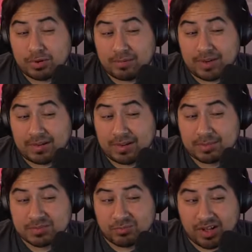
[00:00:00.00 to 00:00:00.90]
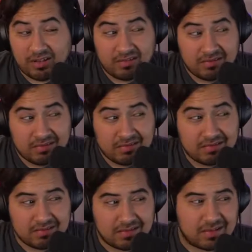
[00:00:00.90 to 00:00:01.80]
would have found them as well.
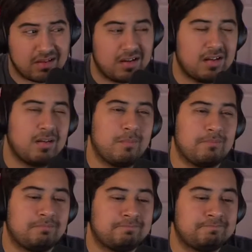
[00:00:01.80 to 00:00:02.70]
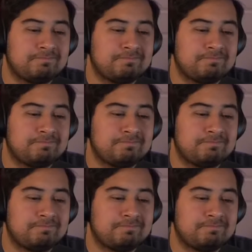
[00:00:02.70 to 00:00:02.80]
But